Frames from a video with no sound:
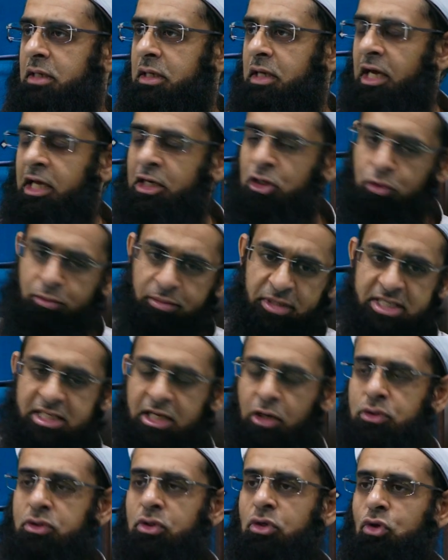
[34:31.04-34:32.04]
And you miss
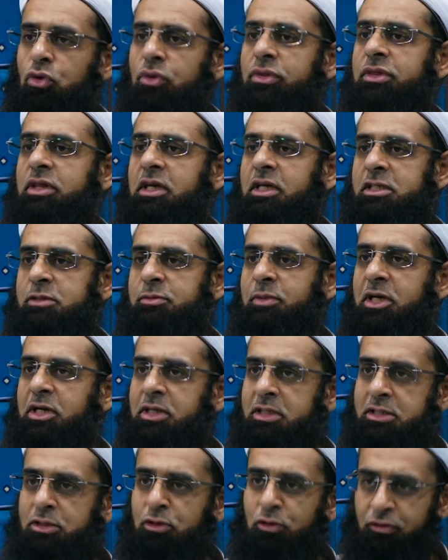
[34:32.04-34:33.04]
out on good things
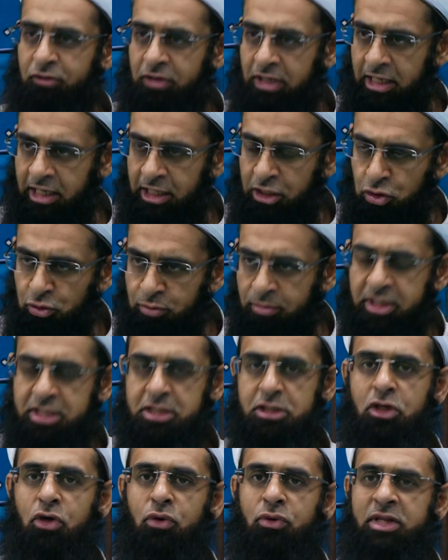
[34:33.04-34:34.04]
because you feel like you
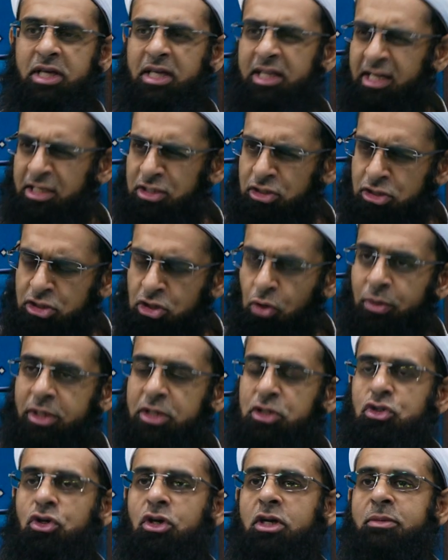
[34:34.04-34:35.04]
must go there. That's so
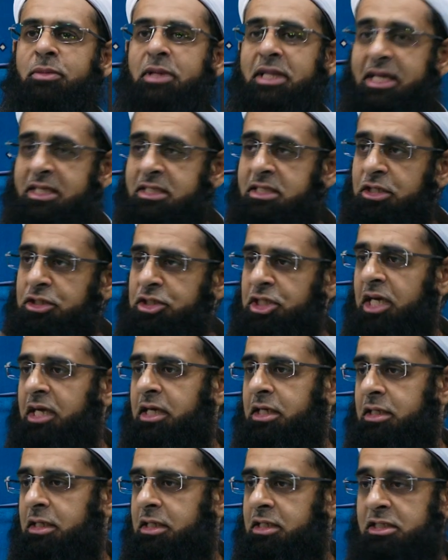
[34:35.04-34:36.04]
enjoyable. That's a
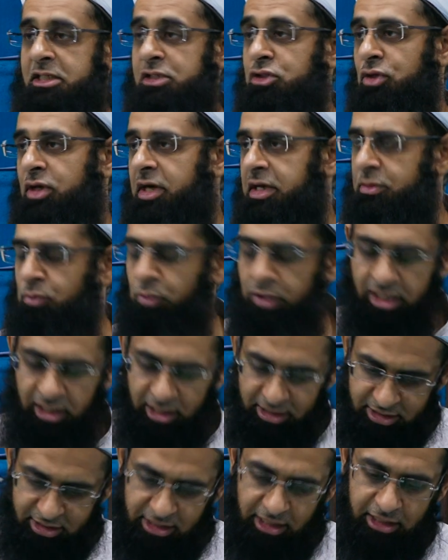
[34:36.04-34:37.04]
chain. This is you can't, we
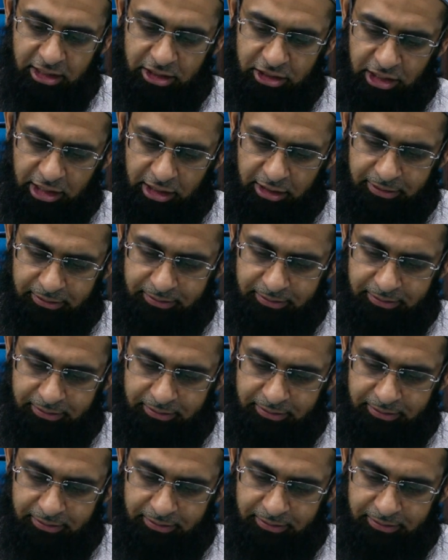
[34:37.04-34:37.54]
can't see the chain.